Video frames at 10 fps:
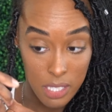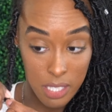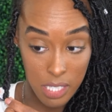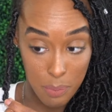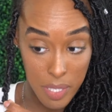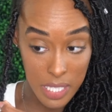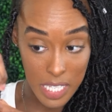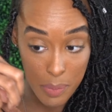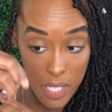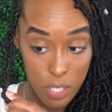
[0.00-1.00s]
took the piece I
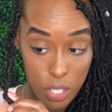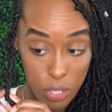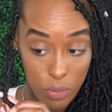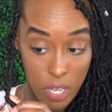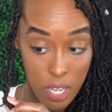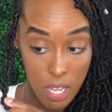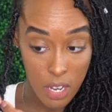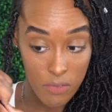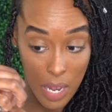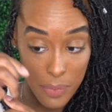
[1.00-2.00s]
split in two,
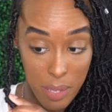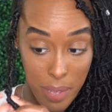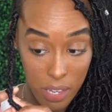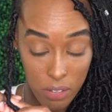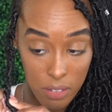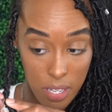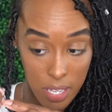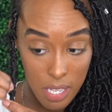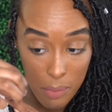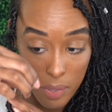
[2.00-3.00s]
wrapped that back on
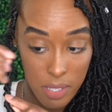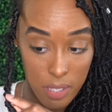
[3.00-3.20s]
up,